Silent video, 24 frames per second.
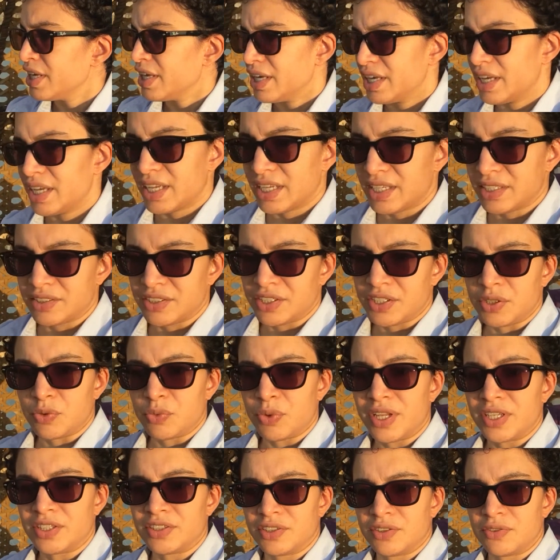And he
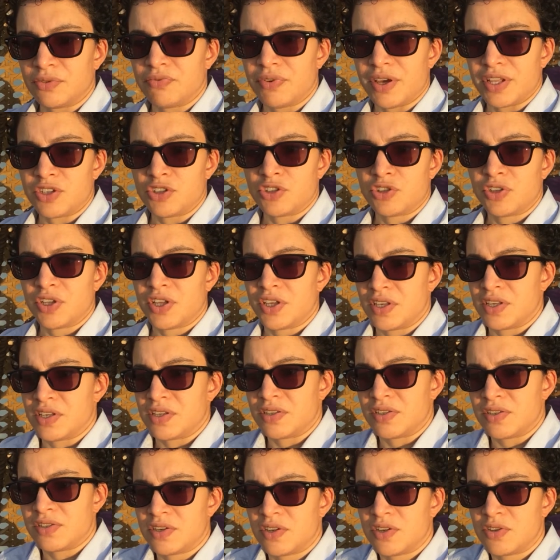went and fetched
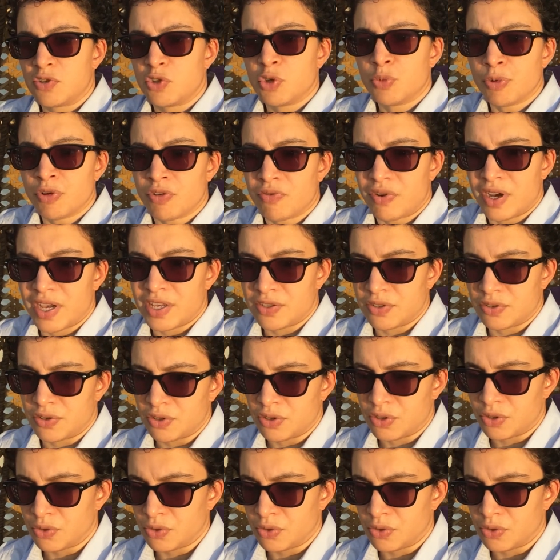his supervisor,